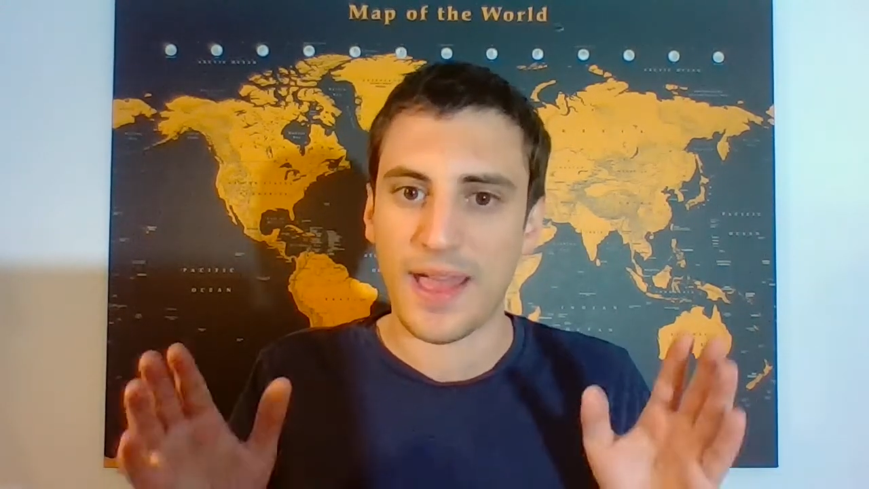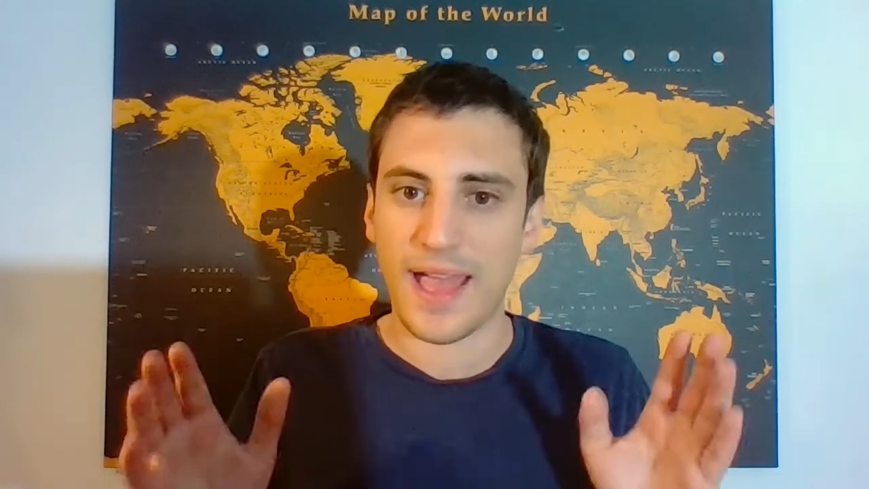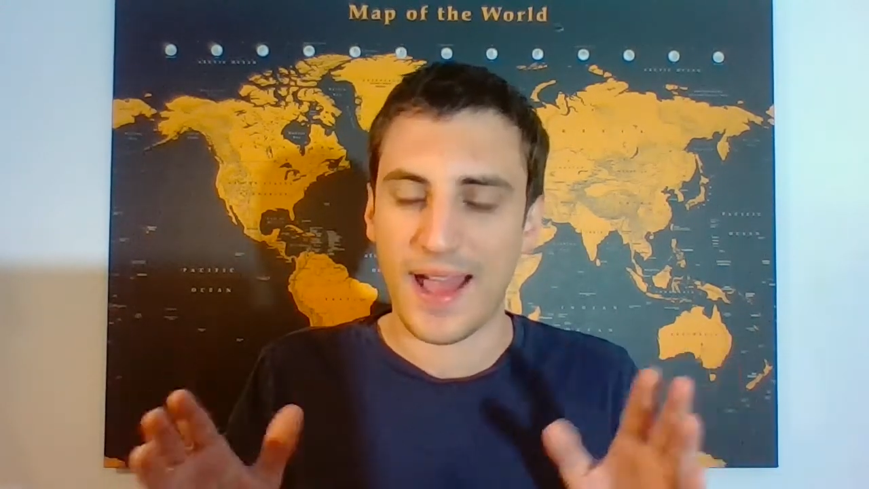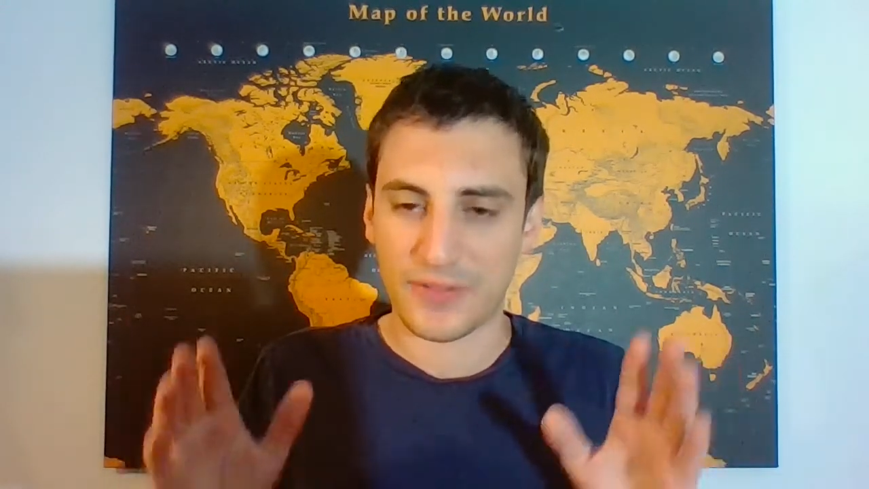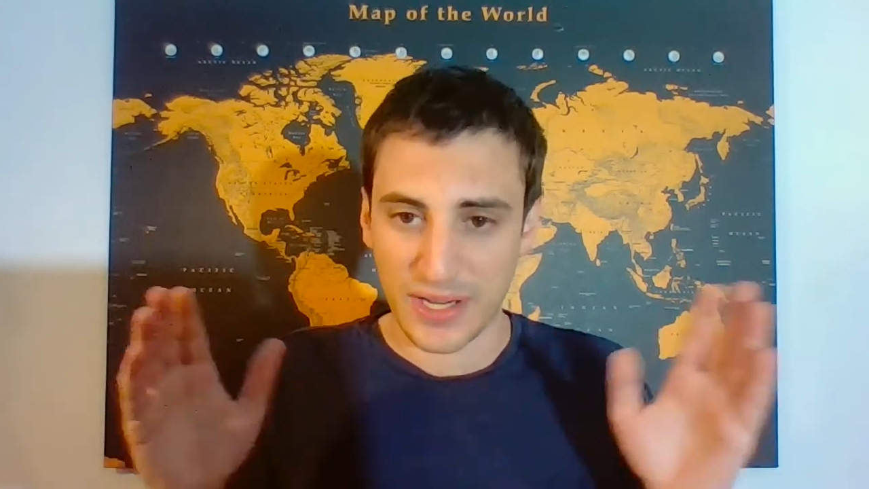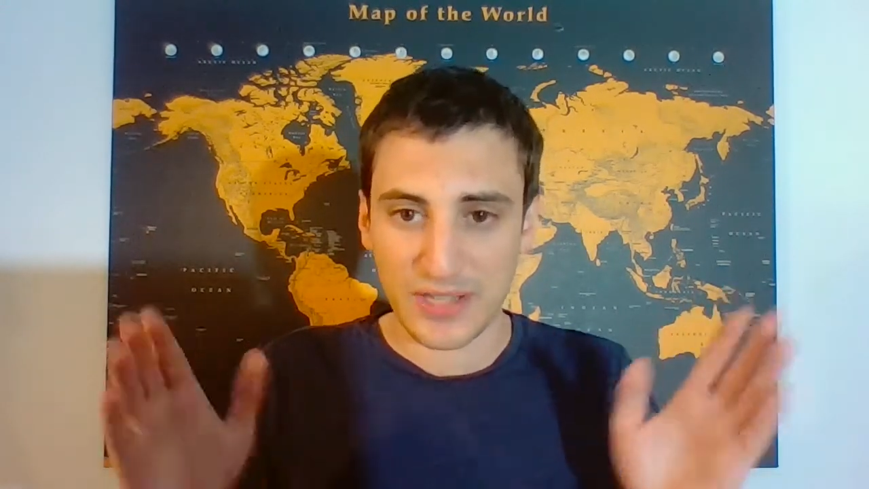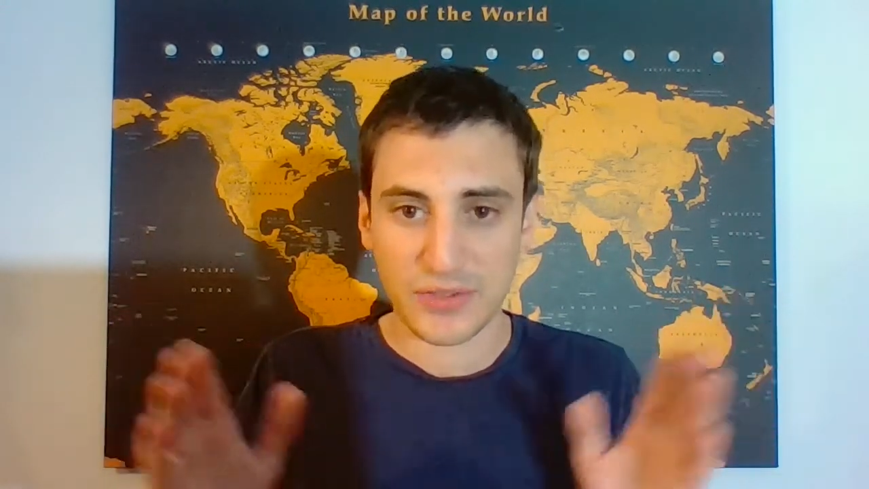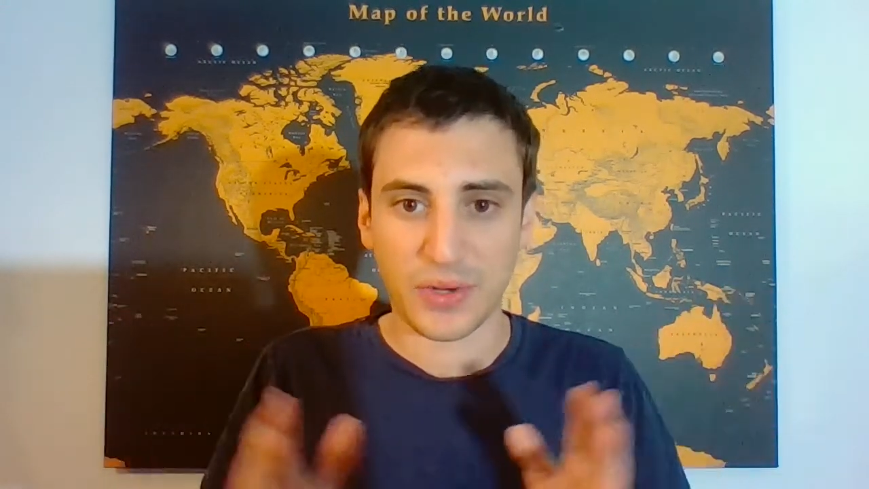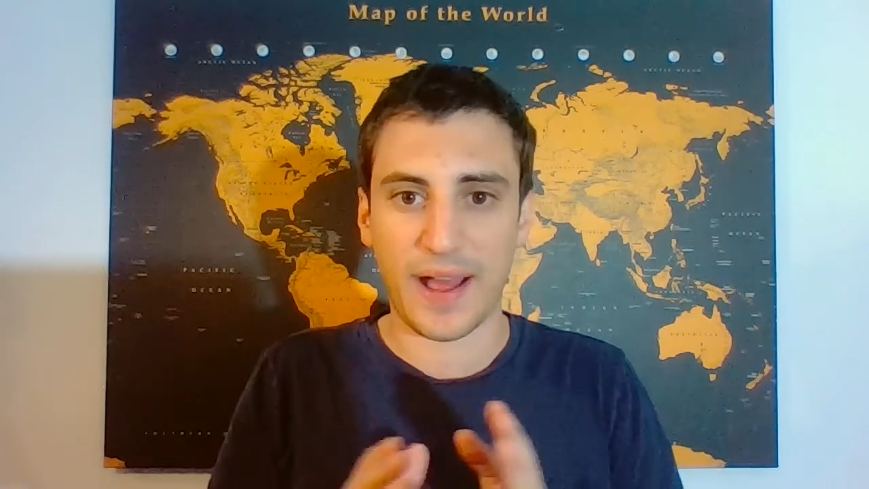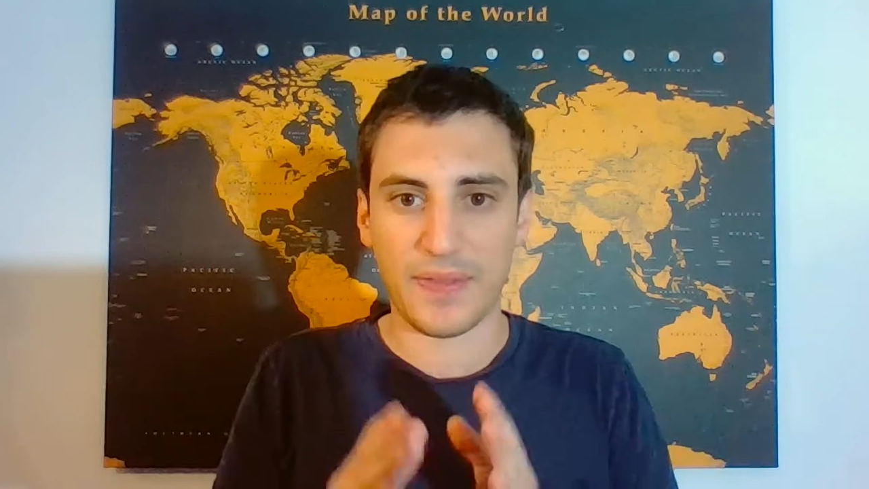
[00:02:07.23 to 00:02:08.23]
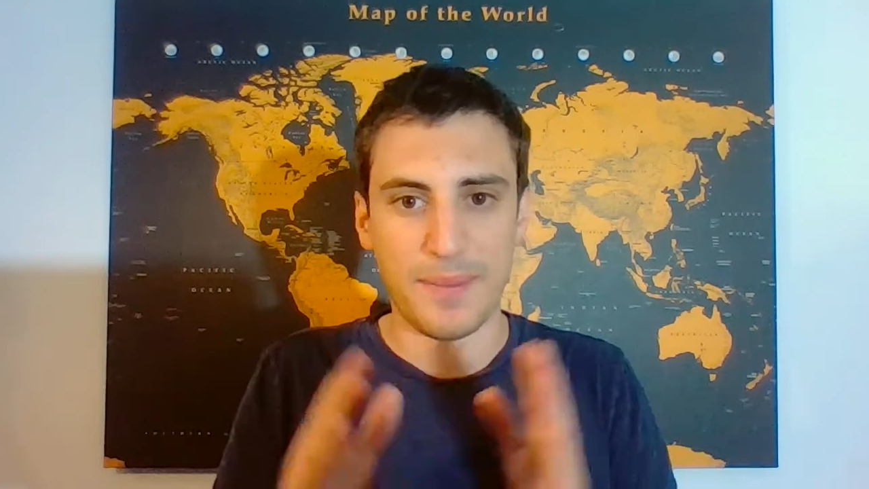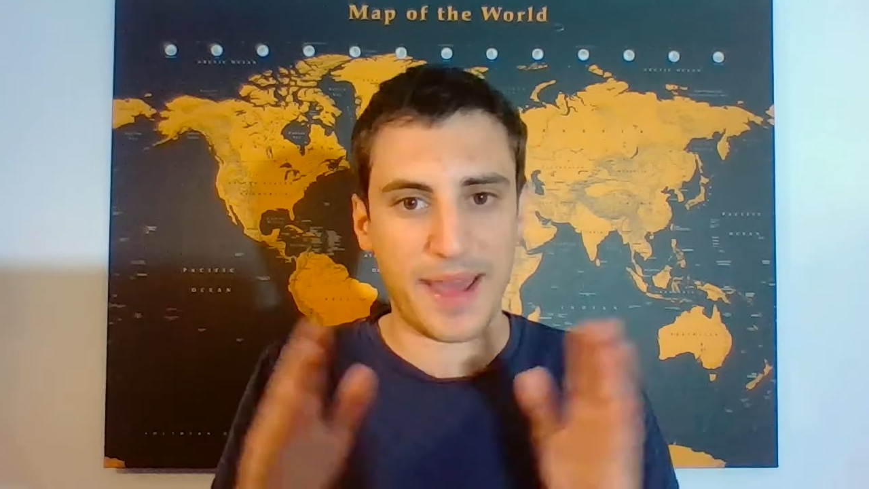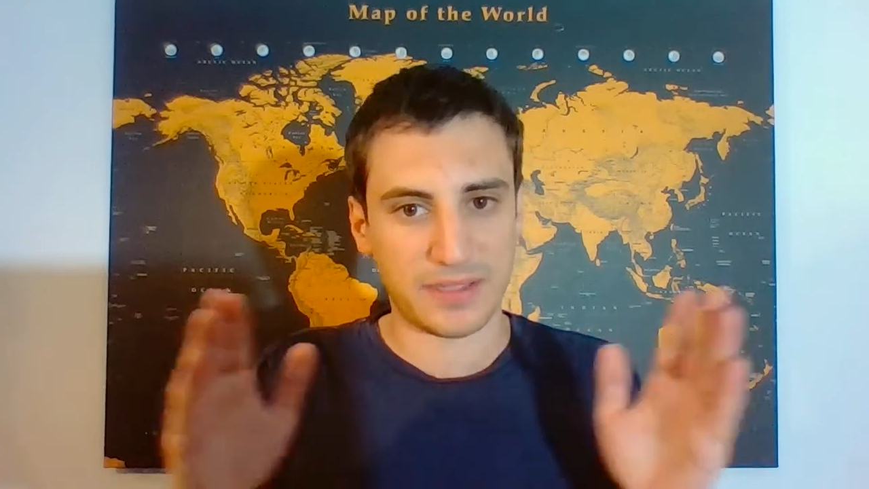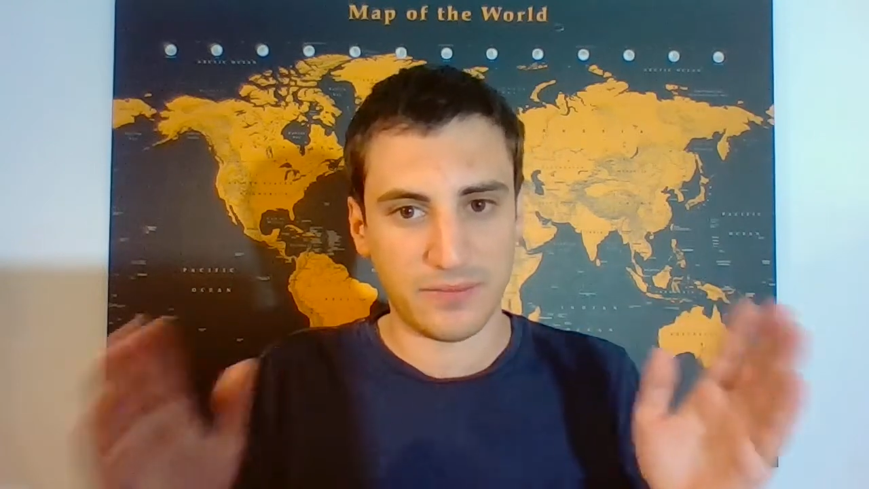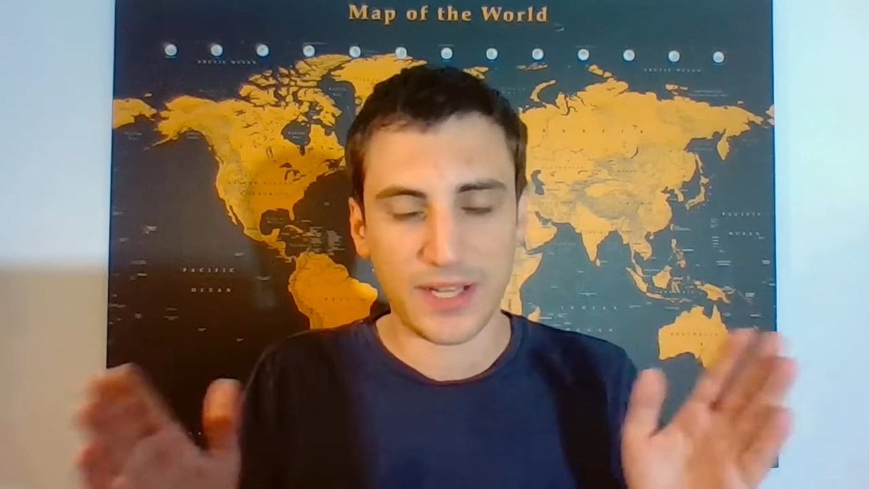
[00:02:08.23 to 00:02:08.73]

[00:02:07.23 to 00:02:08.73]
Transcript: after Israel had the massive